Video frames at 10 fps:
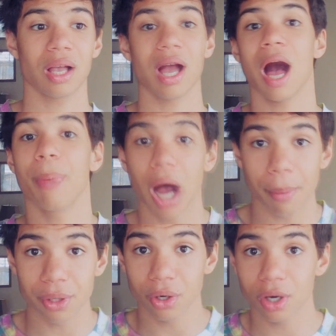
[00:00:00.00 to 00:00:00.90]
got
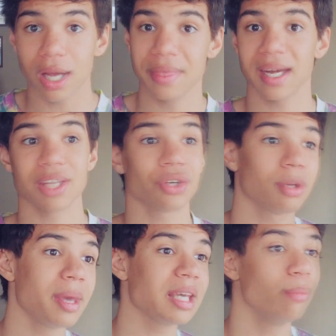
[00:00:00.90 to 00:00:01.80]
popular, and then I
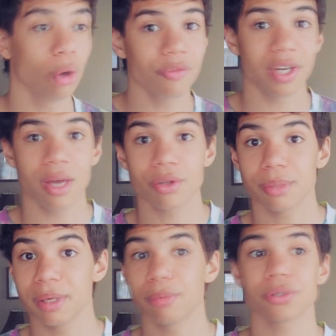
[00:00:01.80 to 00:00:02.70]
started making more videos
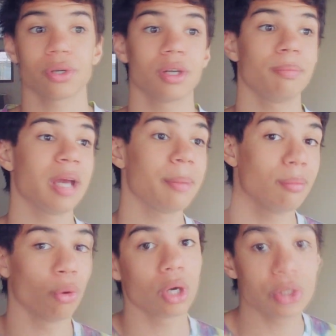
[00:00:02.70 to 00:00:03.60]
and people started
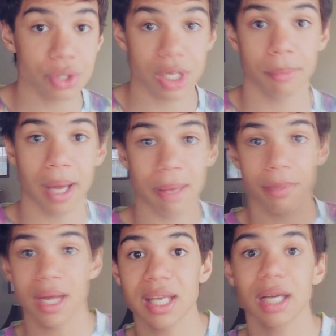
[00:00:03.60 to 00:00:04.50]
becoming more interested in my
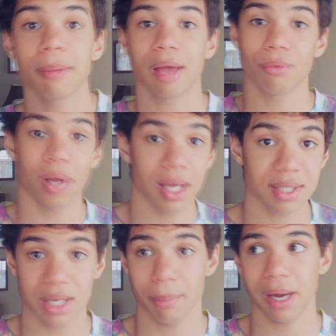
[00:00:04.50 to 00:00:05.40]
opinion and my
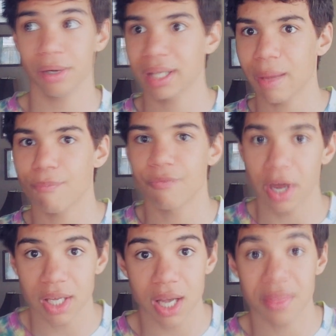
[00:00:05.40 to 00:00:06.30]
rants, and apparently I'm
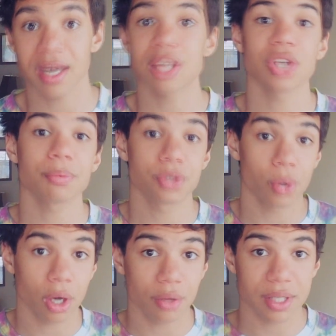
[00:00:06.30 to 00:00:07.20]
funny. And then I stopped
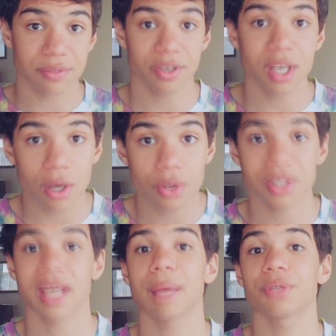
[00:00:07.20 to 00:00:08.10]
doing all these
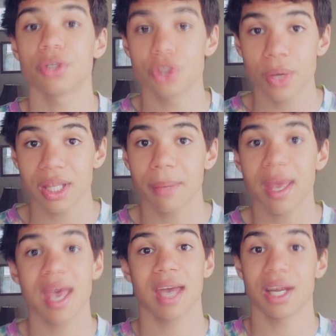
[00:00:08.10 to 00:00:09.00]
videos and I kept on doing them,
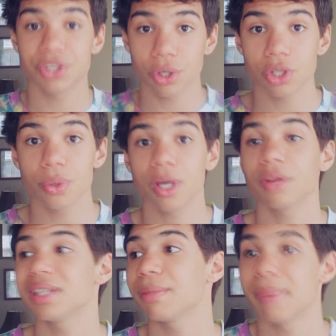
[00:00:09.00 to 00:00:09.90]
and I started doing
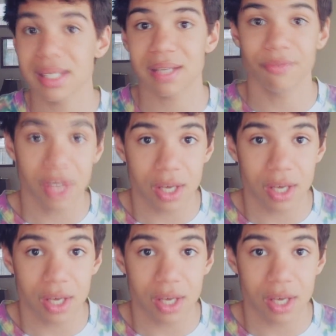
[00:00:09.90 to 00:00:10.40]
all these amazing